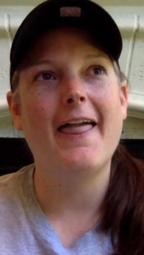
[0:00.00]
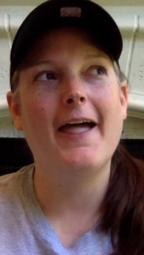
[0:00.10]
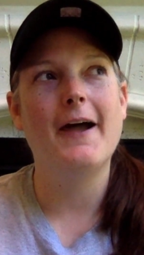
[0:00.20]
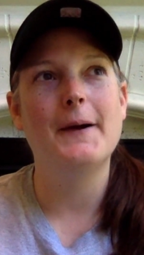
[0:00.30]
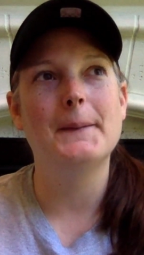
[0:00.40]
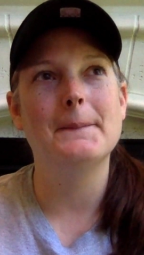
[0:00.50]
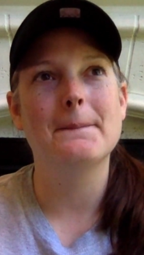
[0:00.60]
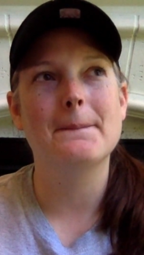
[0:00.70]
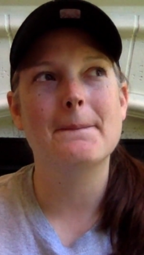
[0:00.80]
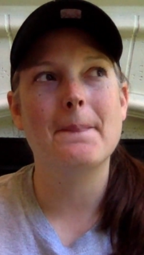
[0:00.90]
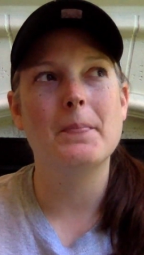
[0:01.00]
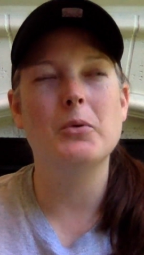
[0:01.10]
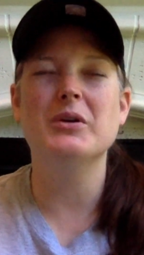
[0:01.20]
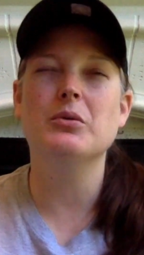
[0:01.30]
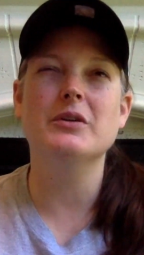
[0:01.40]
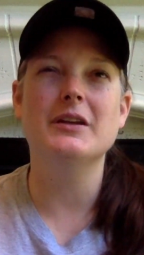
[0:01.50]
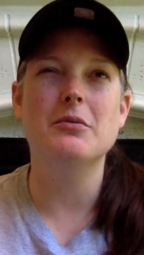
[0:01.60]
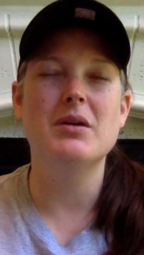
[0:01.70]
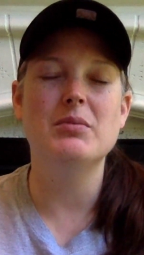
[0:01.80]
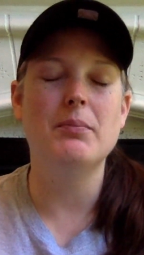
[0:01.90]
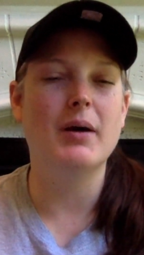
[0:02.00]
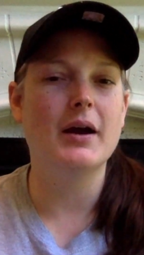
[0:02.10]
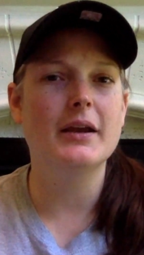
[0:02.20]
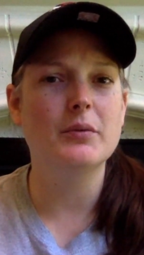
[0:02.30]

Um, but we were looking at maybe buying